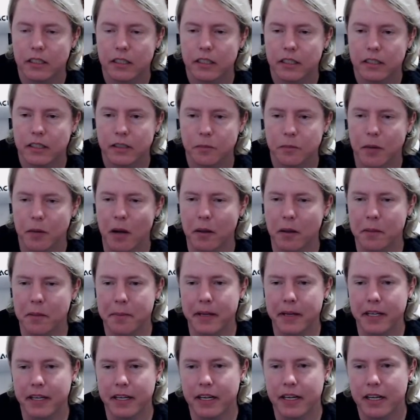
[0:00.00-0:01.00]
Probably
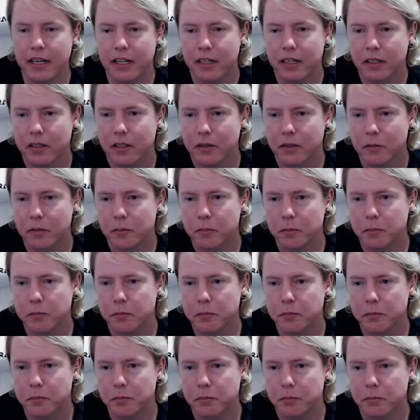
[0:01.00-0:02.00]
be
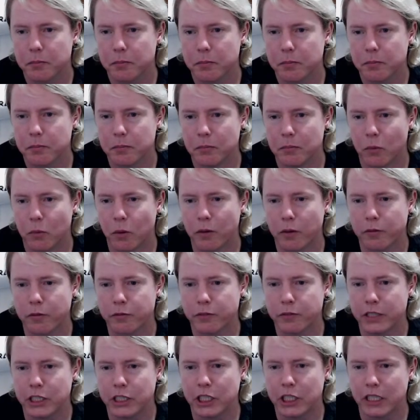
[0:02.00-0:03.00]
more
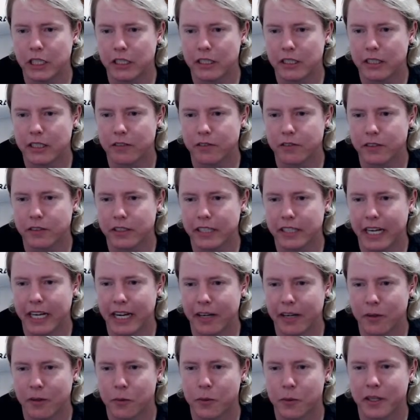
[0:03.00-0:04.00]
efficient if
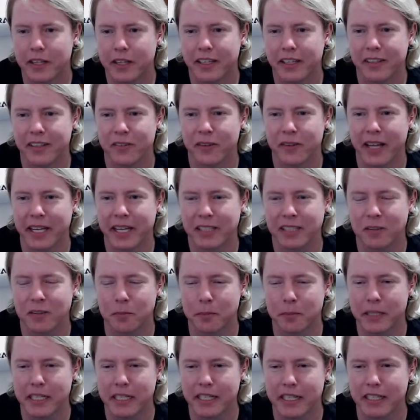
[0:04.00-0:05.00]
with like some
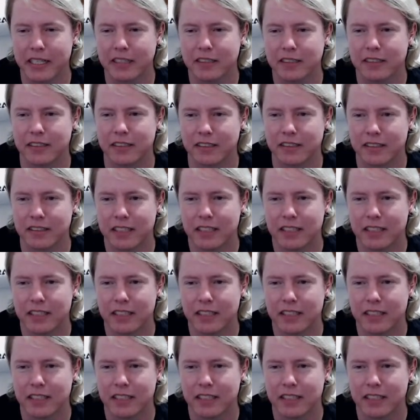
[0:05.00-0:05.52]
pics and